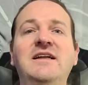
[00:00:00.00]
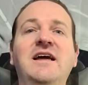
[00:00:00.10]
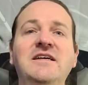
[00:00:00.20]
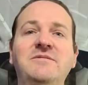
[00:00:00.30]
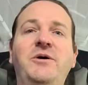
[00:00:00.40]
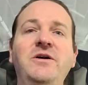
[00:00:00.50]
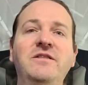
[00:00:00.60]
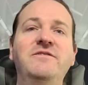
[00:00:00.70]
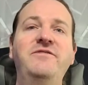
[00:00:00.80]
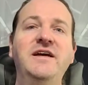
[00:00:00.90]
as part of
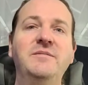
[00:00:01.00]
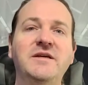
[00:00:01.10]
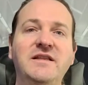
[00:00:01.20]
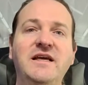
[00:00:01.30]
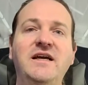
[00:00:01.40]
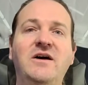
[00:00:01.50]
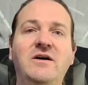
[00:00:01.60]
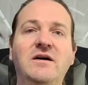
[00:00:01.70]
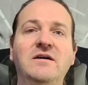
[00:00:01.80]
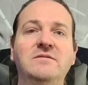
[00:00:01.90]
the family, they
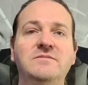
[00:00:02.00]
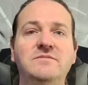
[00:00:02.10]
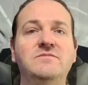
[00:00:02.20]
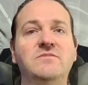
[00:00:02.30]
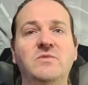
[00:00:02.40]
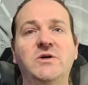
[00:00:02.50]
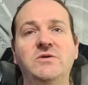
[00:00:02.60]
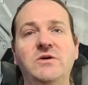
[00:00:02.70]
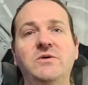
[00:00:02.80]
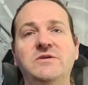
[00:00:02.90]
are, well,
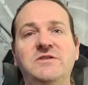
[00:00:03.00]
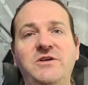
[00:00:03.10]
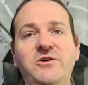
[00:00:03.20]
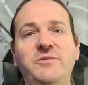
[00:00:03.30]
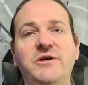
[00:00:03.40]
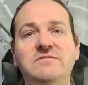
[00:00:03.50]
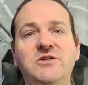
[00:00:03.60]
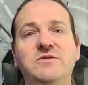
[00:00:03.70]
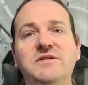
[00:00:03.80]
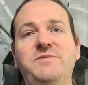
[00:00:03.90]
you as the human,
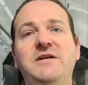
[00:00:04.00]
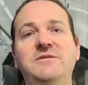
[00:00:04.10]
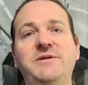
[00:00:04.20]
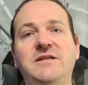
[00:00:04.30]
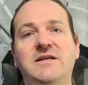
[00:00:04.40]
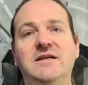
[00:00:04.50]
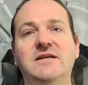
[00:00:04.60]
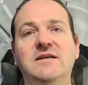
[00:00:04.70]
your responsibility